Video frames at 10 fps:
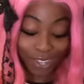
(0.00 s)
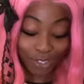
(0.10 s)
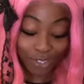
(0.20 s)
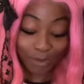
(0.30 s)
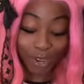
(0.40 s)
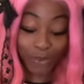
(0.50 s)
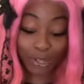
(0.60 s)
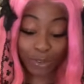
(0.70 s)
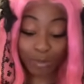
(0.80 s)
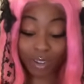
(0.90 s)
So somebody
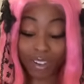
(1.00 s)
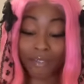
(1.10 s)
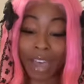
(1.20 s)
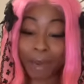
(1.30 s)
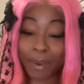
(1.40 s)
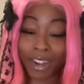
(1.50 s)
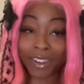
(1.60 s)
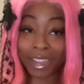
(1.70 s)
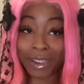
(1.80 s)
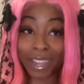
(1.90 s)
wants you to put a vibrator
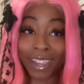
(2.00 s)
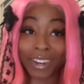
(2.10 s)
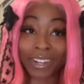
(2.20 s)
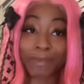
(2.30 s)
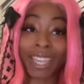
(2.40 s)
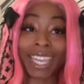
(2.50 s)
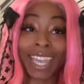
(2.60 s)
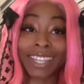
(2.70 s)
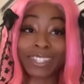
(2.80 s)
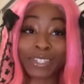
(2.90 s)
down there and make it
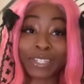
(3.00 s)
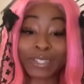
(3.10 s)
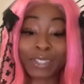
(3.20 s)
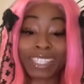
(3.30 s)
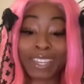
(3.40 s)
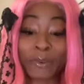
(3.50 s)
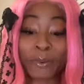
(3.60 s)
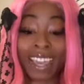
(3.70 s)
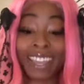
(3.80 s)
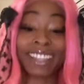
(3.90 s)
extra juicy and
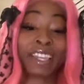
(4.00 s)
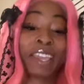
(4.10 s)
wet.